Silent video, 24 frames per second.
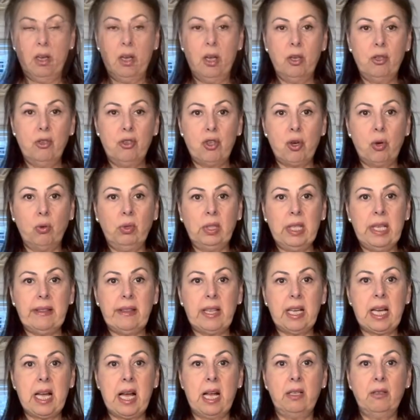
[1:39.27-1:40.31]
Don't let the
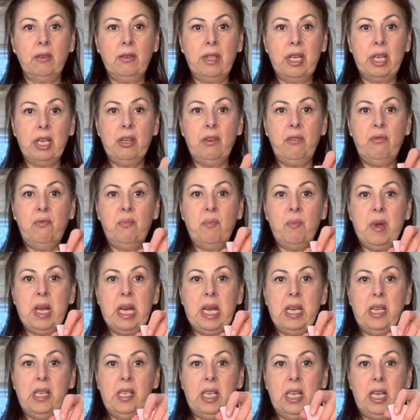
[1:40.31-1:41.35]
color that you've
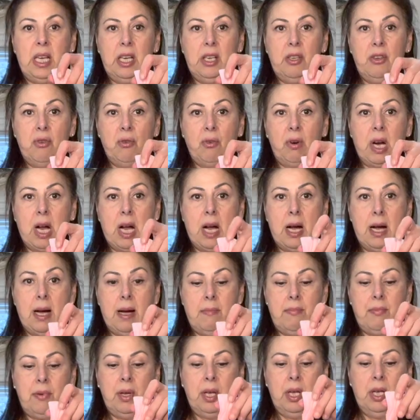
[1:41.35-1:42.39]
made in your
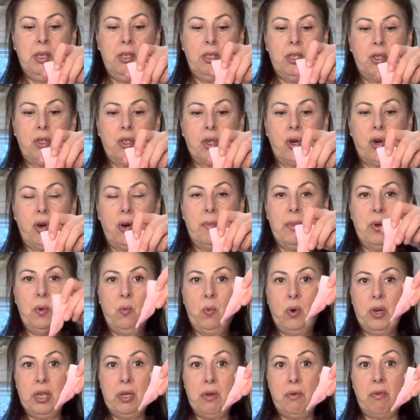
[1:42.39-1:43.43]
cup determine
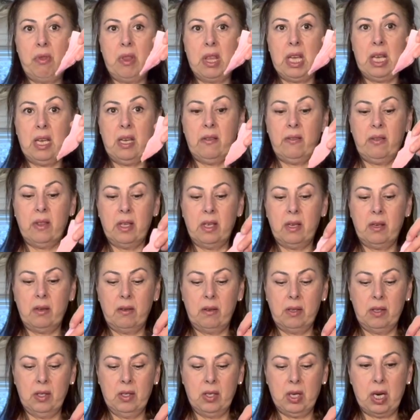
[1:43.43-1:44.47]
what you think the
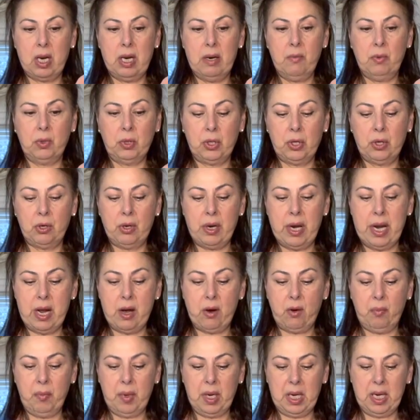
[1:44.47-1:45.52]
dye will turn
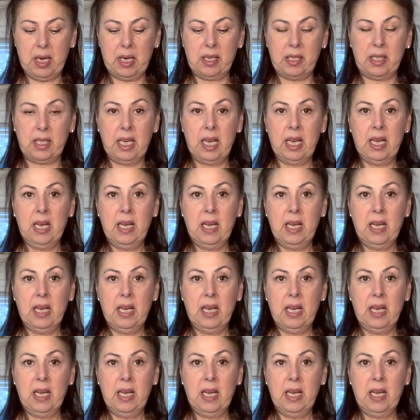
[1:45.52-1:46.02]
out, because